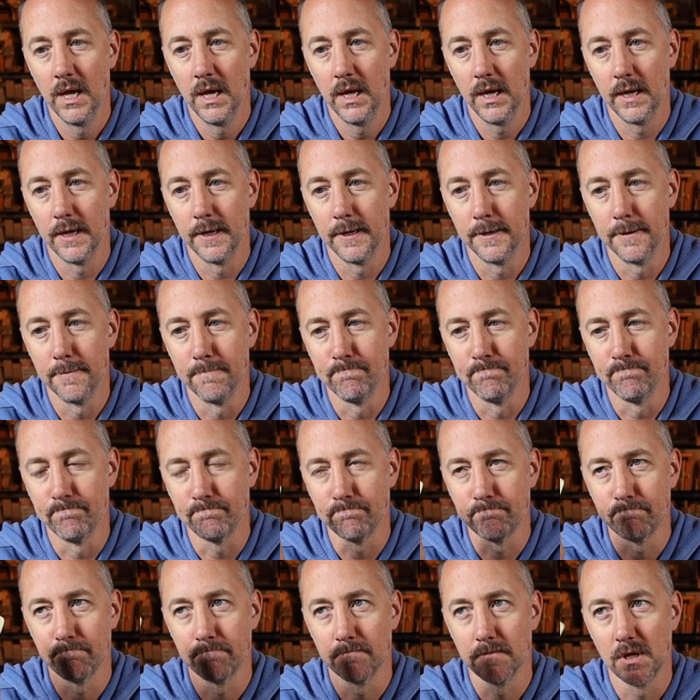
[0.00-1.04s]

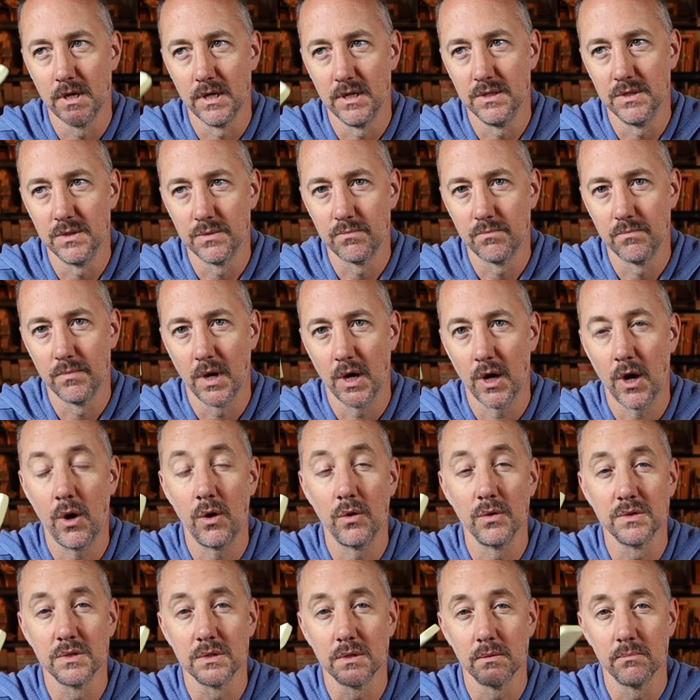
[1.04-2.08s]

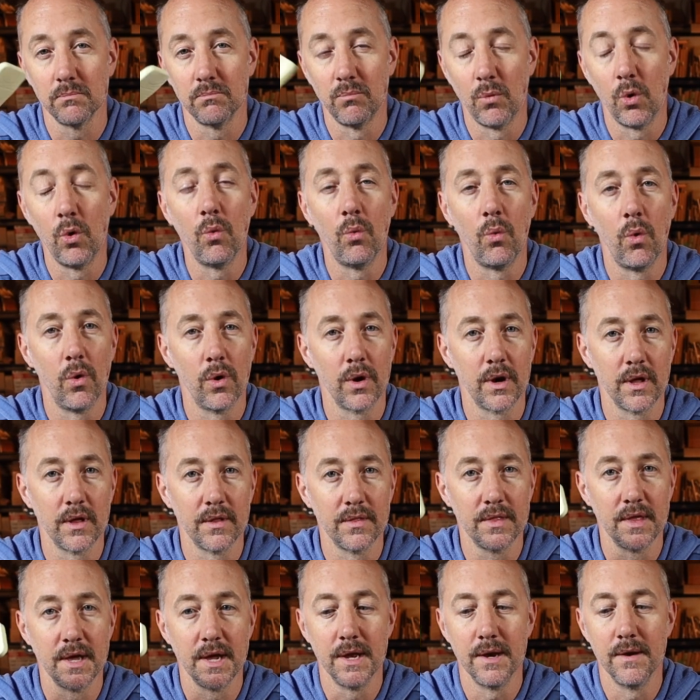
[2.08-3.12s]
holds more water
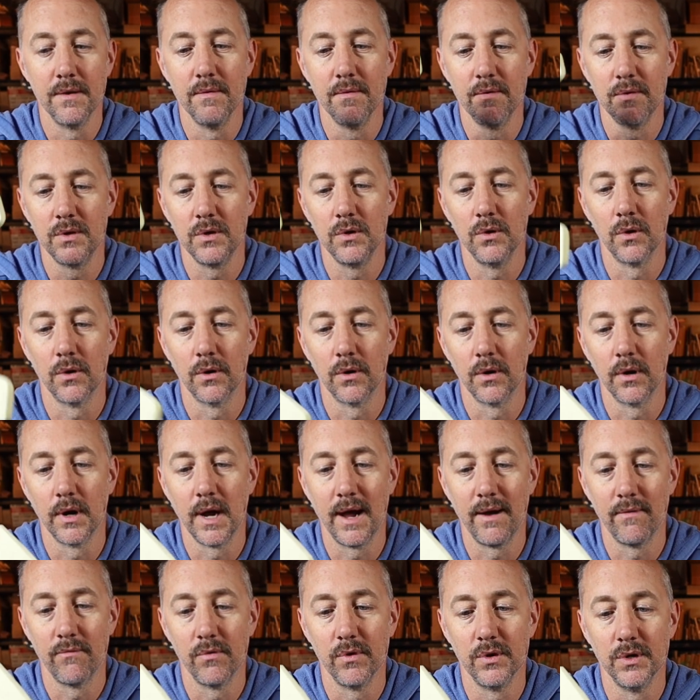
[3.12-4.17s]
than your
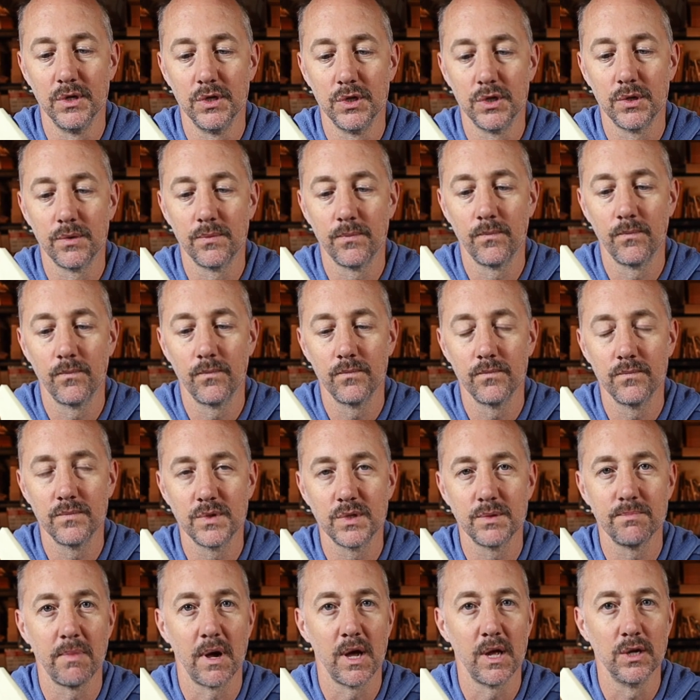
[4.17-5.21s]
average
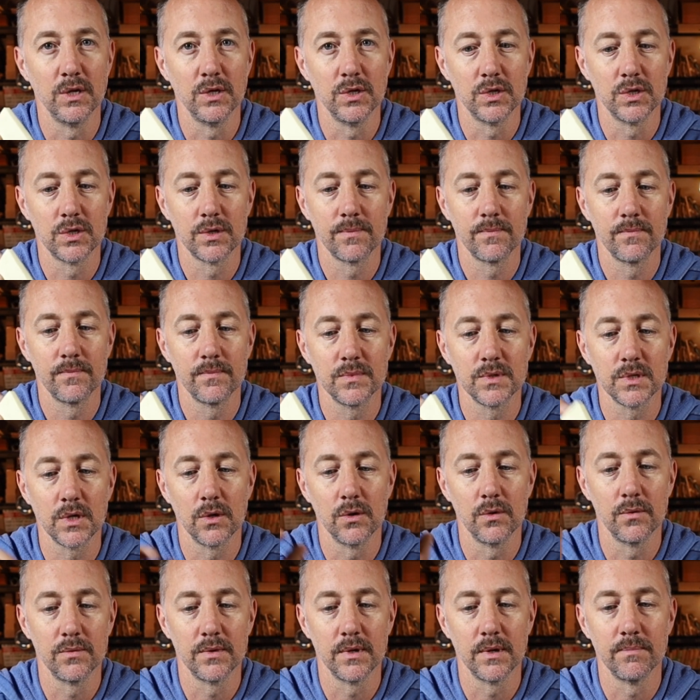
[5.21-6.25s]
sponge.
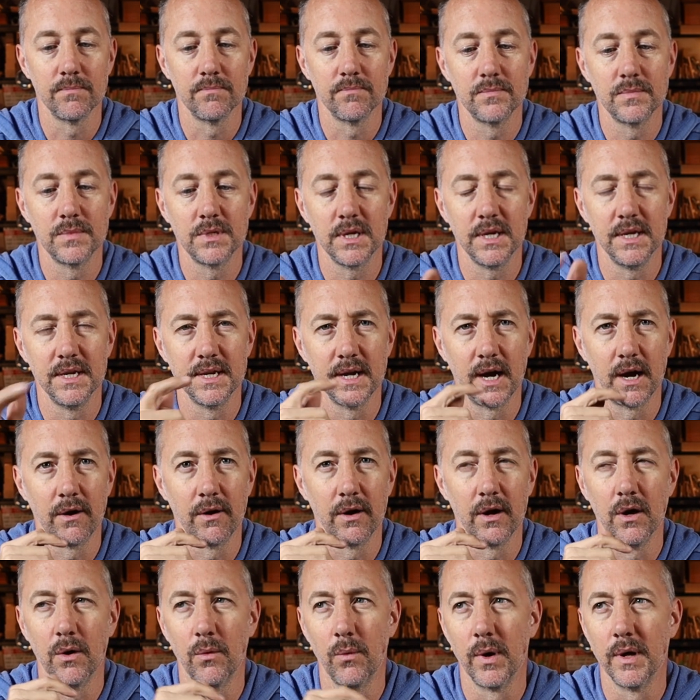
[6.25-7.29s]
So the
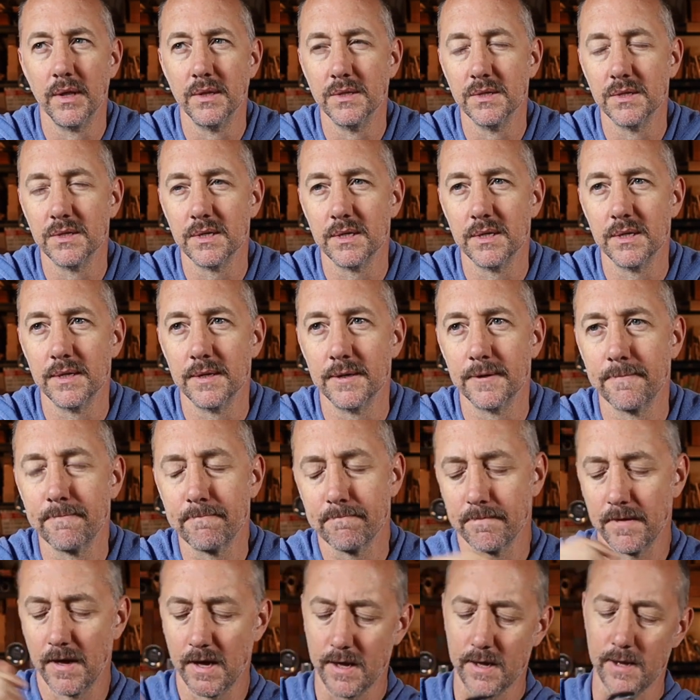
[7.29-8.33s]
Dario ones, and
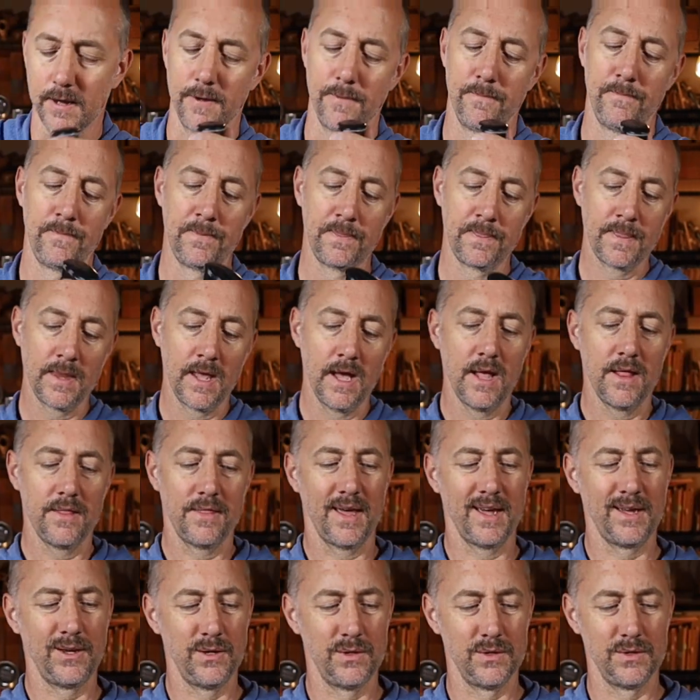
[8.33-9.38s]

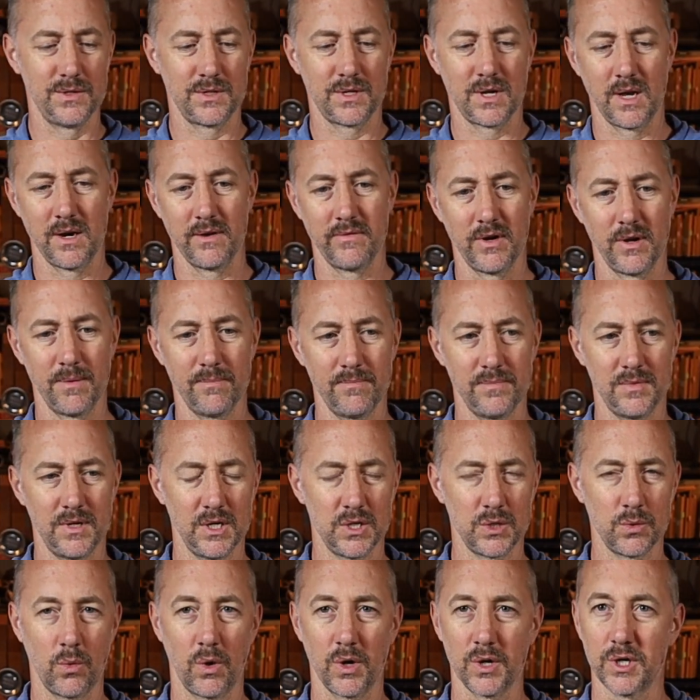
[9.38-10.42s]
they use kind of a
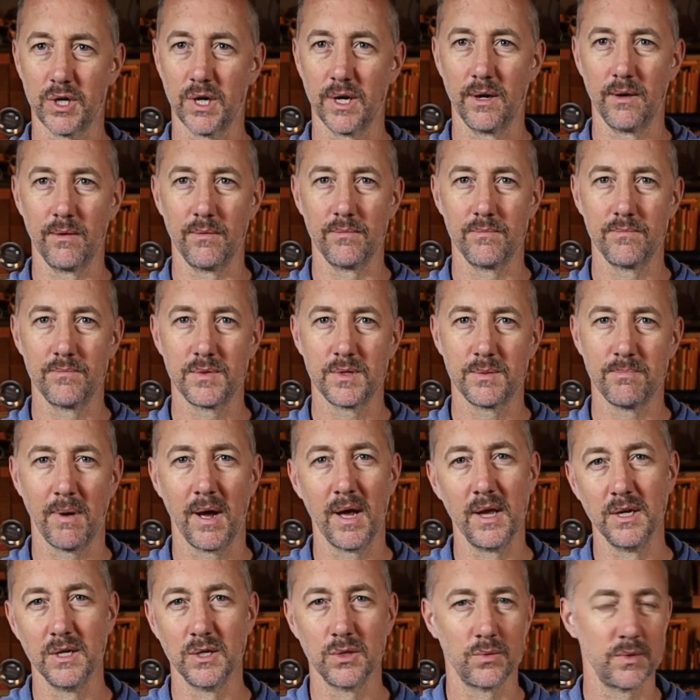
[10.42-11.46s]
dishwashing
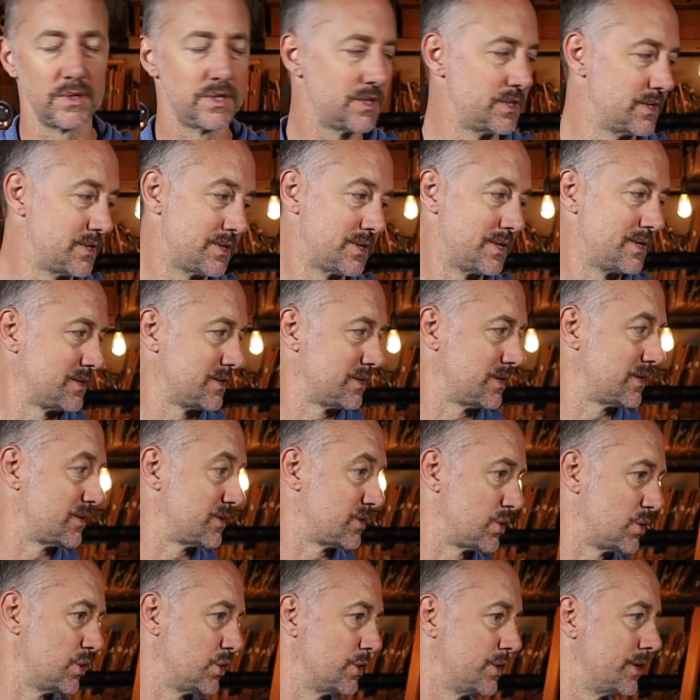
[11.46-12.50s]
sponge, which just isn't
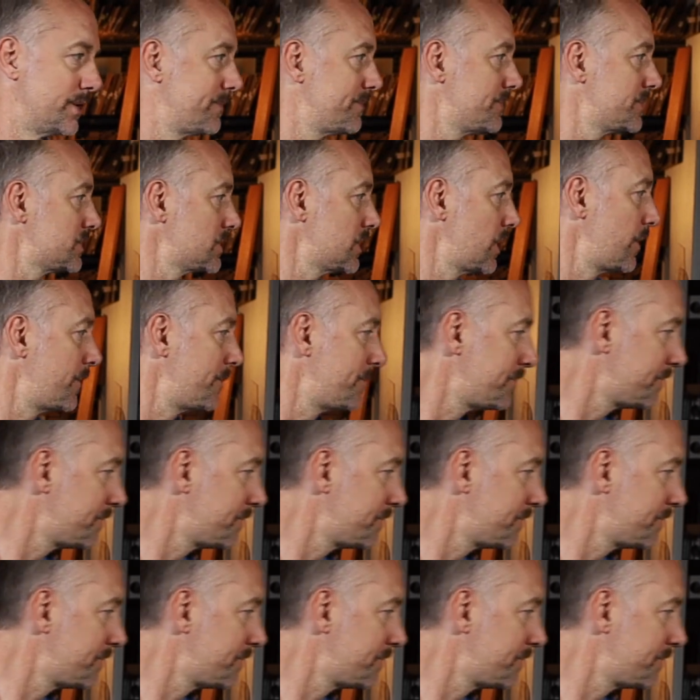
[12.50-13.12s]
as good. So